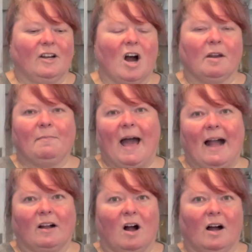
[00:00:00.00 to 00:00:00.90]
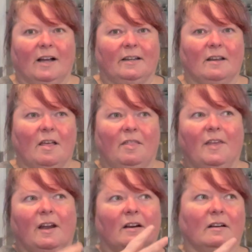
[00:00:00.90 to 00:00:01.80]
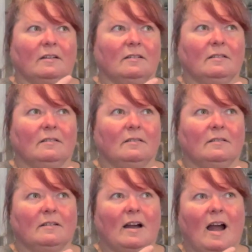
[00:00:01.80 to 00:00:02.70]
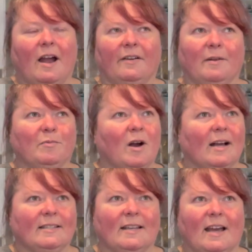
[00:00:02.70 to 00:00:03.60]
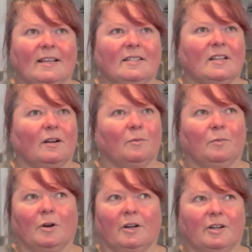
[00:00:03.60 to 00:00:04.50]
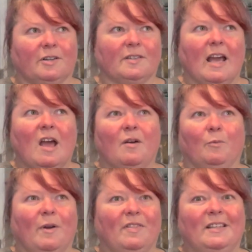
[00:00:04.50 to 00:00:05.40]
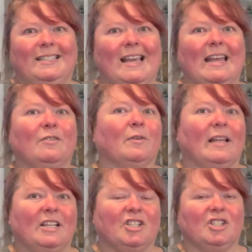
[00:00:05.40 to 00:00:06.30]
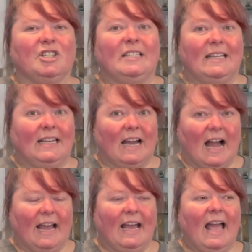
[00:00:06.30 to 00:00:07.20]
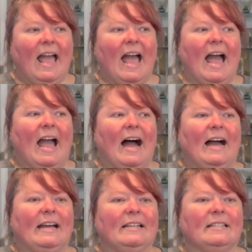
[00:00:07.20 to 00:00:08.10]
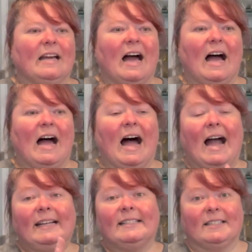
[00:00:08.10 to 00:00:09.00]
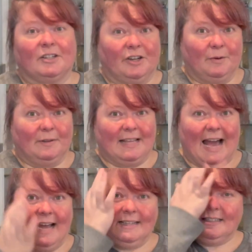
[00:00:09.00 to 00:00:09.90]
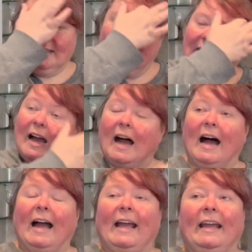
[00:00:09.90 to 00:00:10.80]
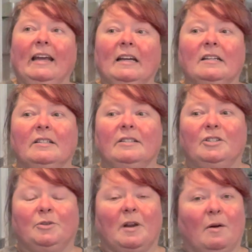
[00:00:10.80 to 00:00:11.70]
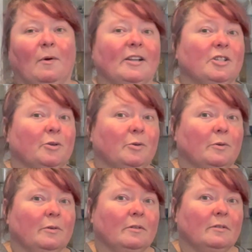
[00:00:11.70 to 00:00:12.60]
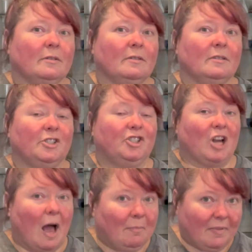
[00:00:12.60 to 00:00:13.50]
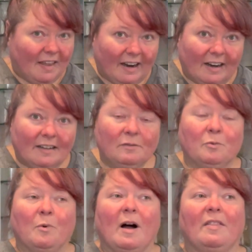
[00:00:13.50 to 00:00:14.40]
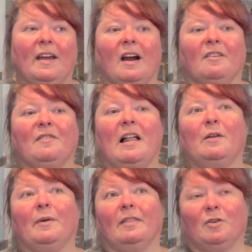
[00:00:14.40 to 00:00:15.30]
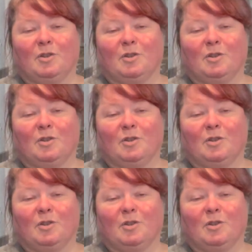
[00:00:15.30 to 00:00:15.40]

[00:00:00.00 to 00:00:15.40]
gone back on their hiring process, their workers in relation to DEI. And I disagree with that. I do not want to shop there while they are following those